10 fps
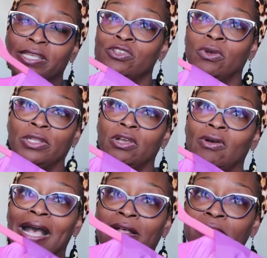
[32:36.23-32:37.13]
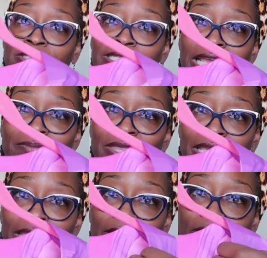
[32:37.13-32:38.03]
And you all know, same
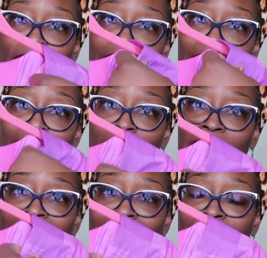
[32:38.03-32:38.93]
thing here. I